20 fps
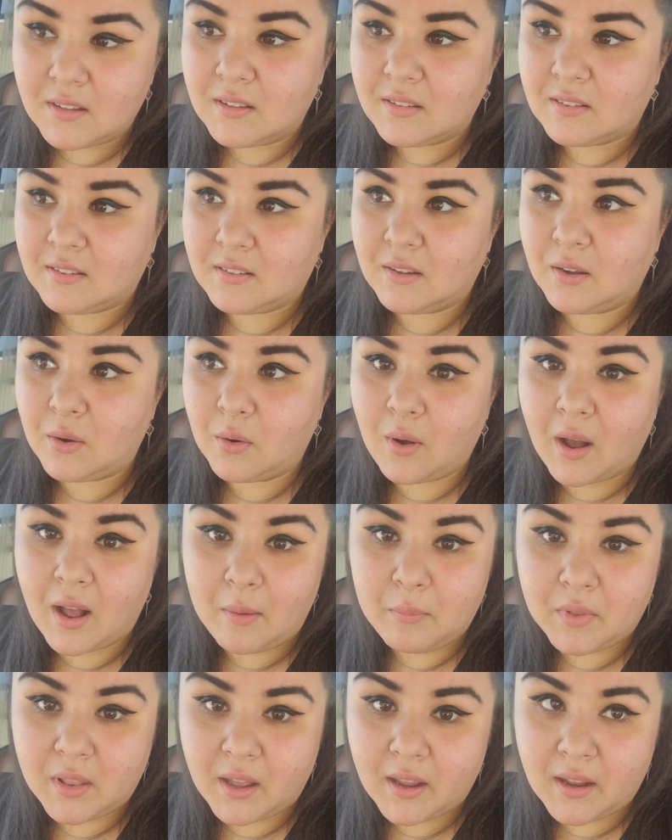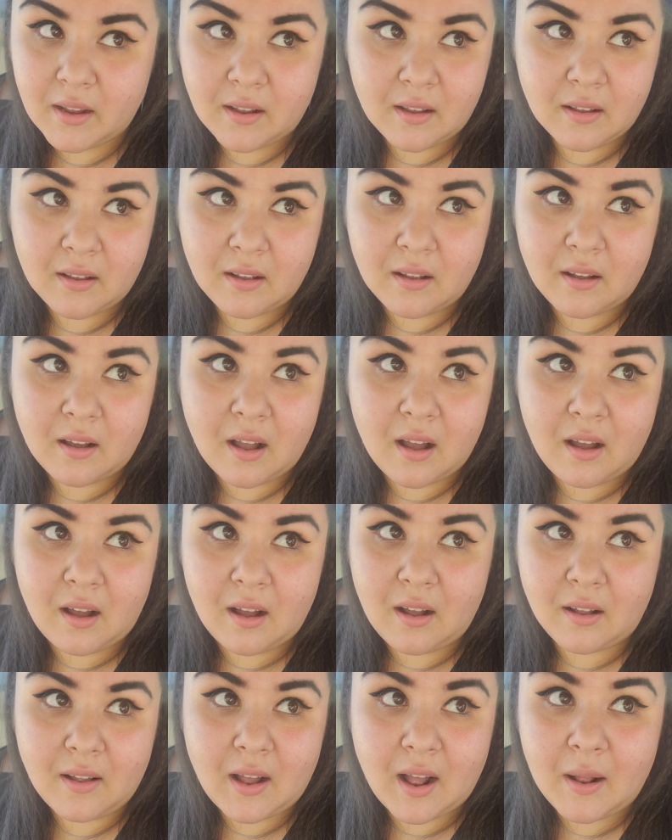So I'm like,
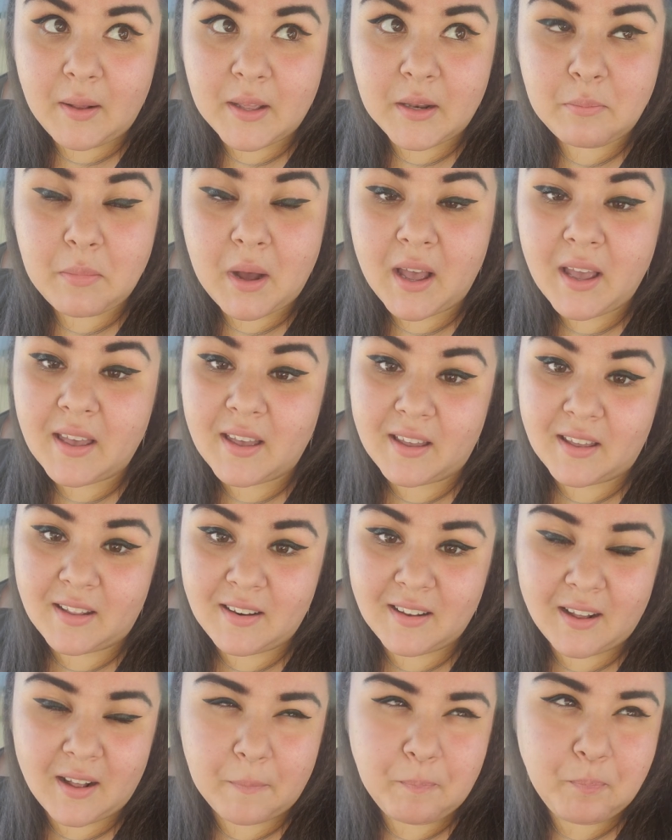in my head,